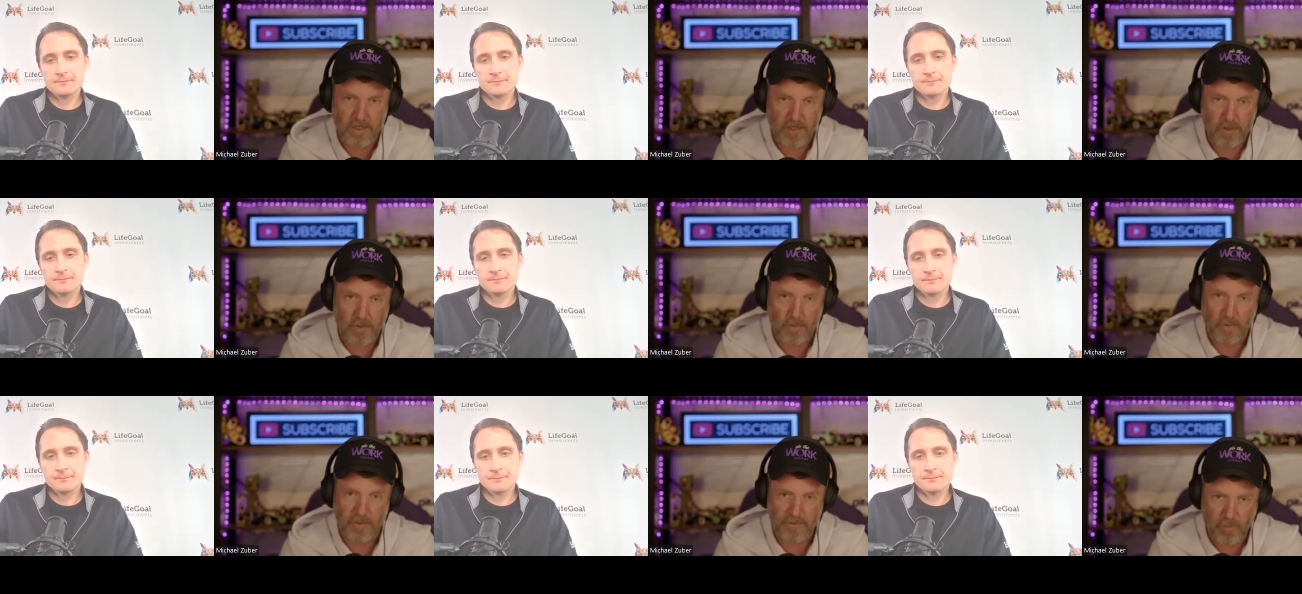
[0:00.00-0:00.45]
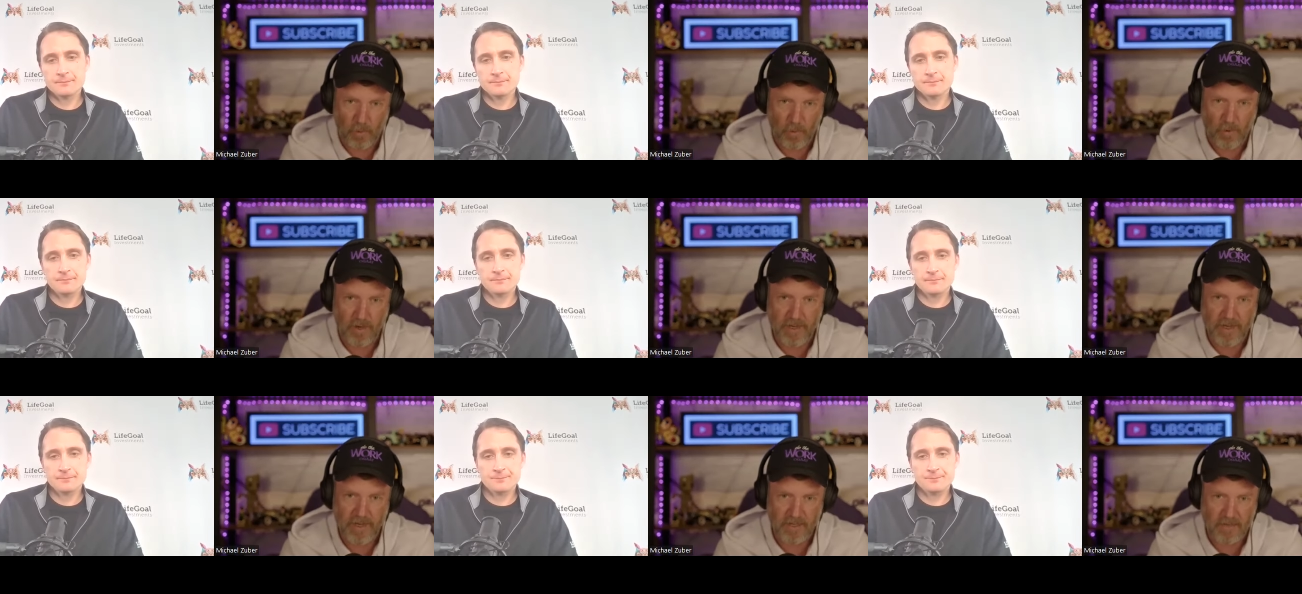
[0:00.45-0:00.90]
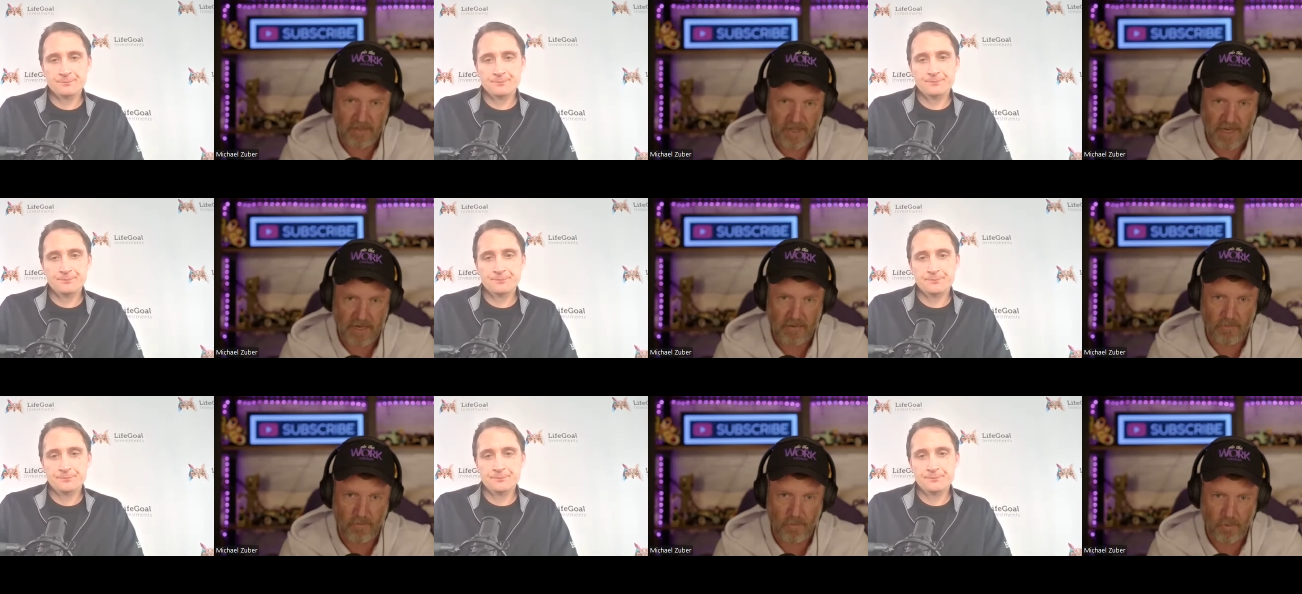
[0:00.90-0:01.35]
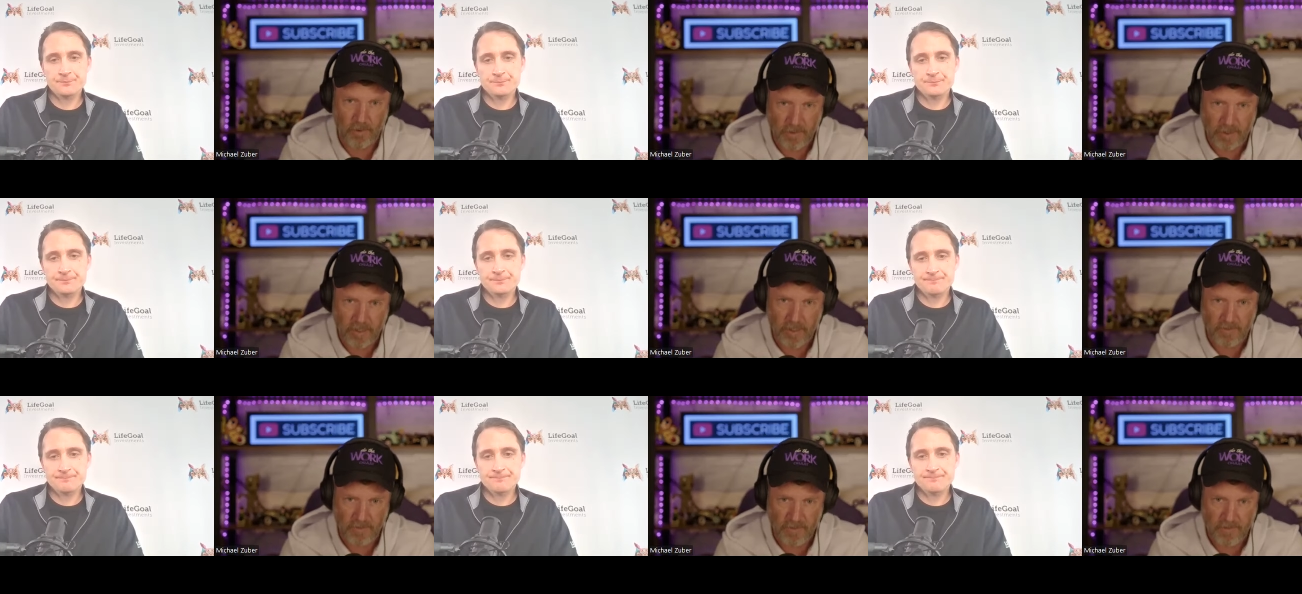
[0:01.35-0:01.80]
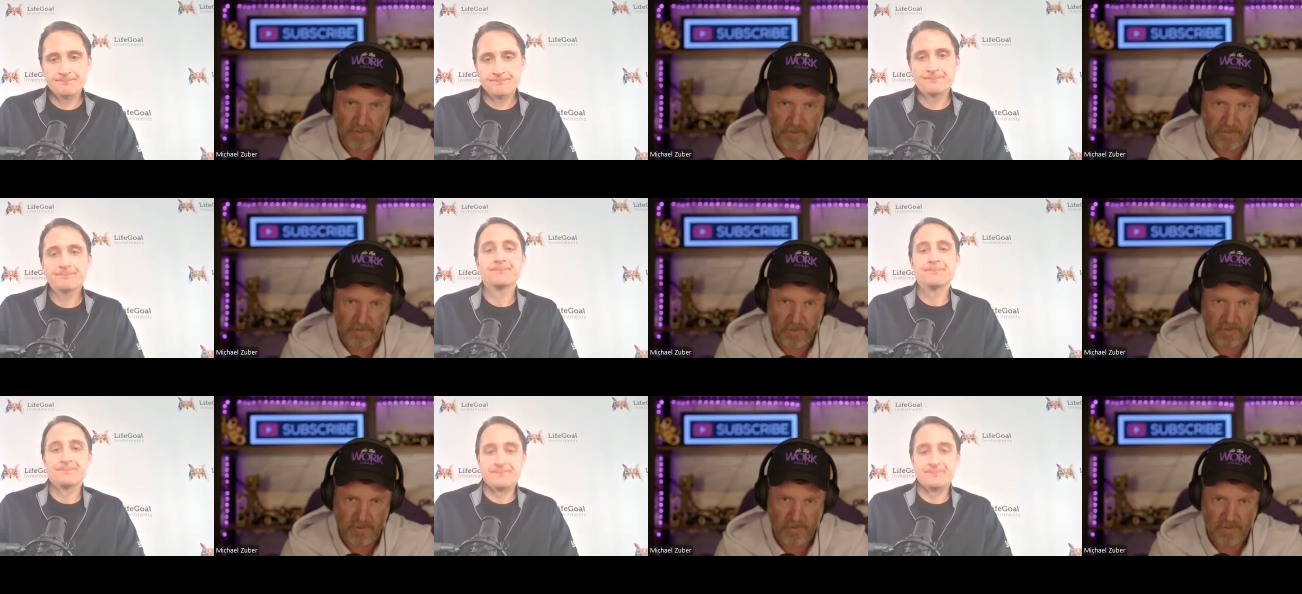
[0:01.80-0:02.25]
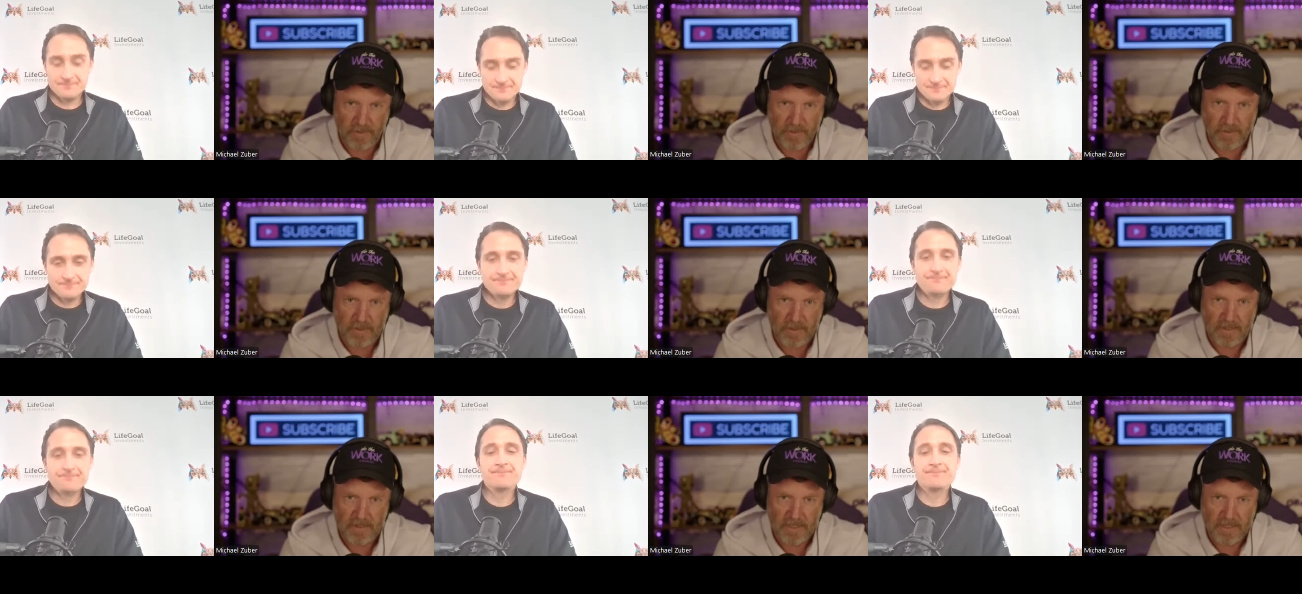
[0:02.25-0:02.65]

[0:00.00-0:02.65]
Speaker 1: underreporting and kind of working with people.